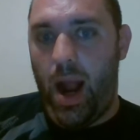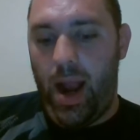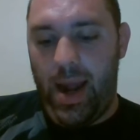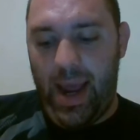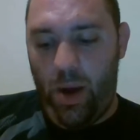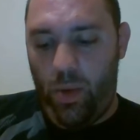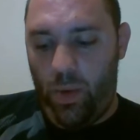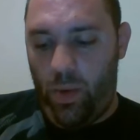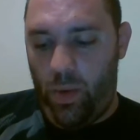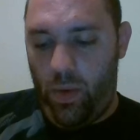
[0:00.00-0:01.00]
Now,
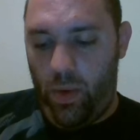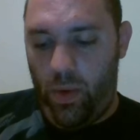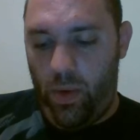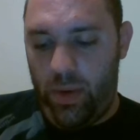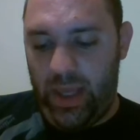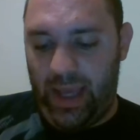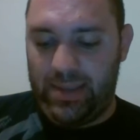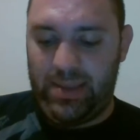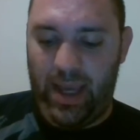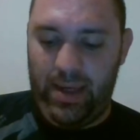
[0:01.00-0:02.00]

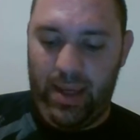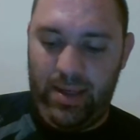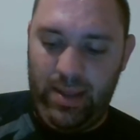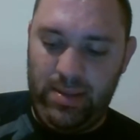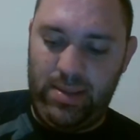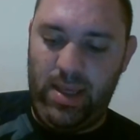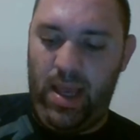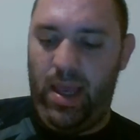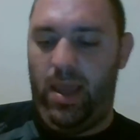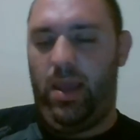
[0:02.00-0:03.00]
yes, I did
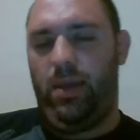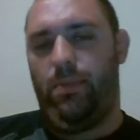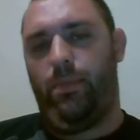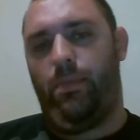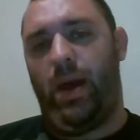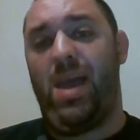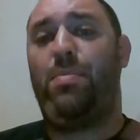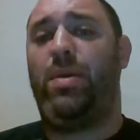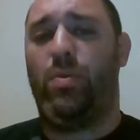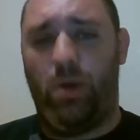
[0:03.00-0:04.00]
say
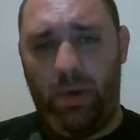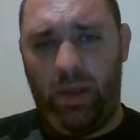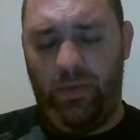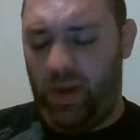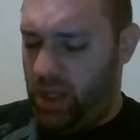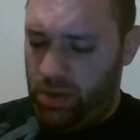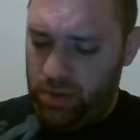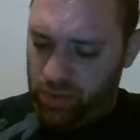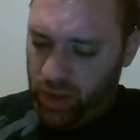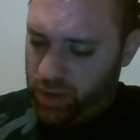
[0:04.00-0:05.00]
Miami in one of my other videos
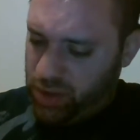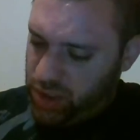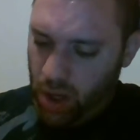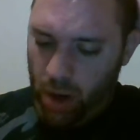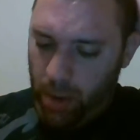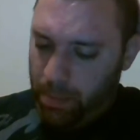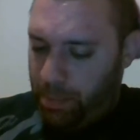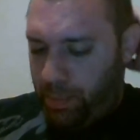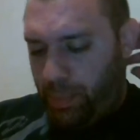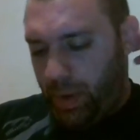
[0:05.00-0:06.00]
for another star,
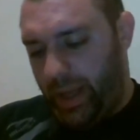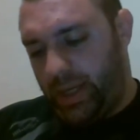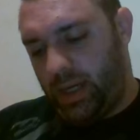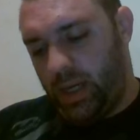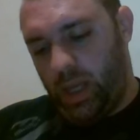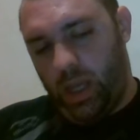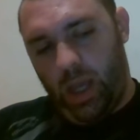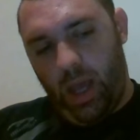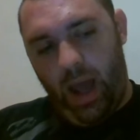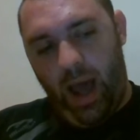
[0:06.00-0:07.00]
but
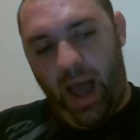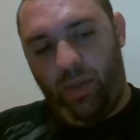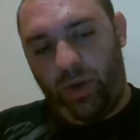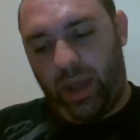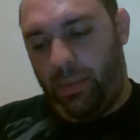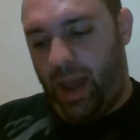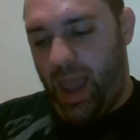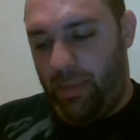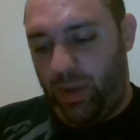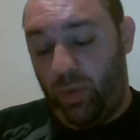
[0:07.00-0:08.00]
I look at
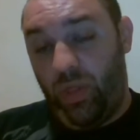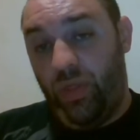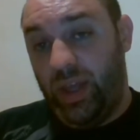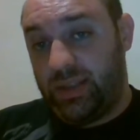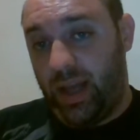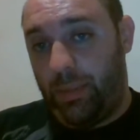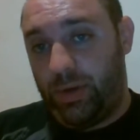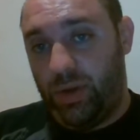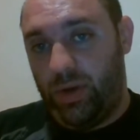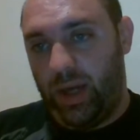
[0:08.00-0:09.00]
Miami with this
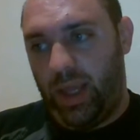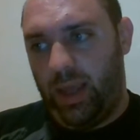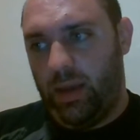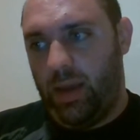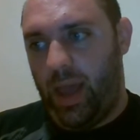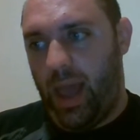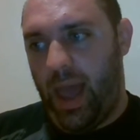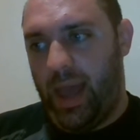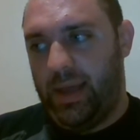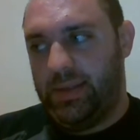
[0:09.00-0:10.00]
opportunity
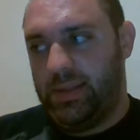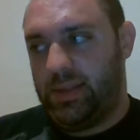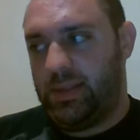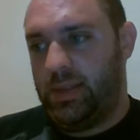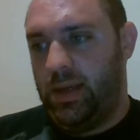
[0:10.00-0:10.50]
as